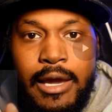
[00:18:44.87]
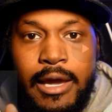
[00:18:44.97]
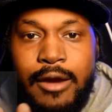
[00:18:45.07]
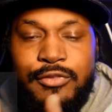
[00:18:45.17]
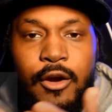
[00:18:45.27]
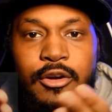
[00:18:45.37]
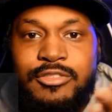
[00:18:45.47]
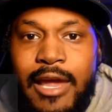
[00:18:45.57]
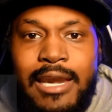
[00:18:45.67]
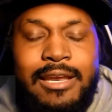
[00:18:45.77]
If
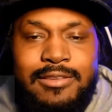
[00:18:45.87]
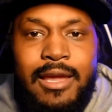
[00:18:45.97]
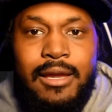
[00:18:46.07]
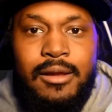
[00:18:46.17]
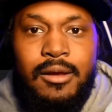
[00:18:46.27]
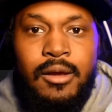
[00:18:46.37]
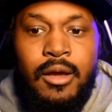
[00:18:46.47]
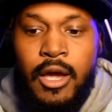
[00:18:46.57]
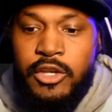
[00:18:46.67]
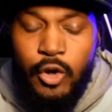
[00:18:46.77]
there's anything,
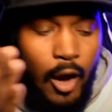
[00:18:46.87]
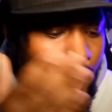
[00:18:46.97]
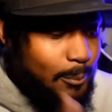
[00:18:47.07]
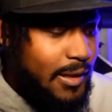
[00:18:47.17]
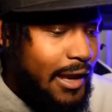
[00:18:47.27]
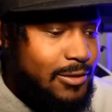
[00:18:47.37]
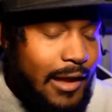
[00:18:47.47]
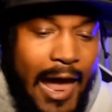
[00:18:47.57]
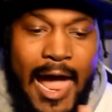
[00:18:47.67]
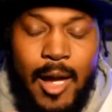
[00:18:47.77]
you update
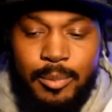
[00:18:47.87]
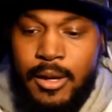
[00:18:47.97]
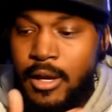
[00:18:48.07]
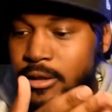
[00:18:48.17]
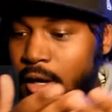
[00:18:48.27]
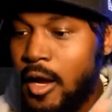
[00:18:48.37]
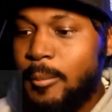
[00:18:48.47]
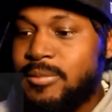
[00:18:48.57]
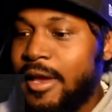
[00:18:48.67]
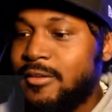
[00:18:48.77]
the app. You're
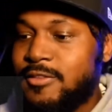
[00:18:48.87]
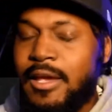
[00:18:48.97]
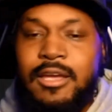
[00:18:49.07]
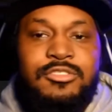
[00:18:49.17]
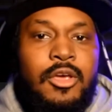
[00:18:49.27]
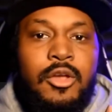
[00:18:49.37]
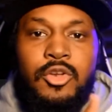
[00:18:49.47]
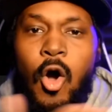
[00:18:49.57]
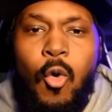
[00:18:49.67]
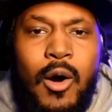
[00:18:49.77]
updating things
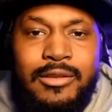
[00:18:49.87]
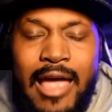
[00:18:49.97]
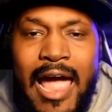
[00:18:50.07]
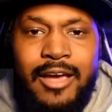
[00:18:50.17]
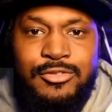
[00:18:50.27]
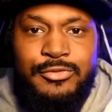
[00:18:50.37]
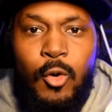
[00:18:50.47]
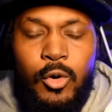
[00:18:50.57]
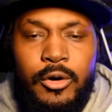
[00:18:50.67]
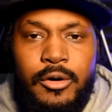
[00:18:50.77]
no one asked
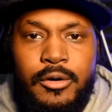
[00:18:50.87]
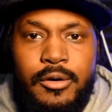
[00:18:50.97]
for.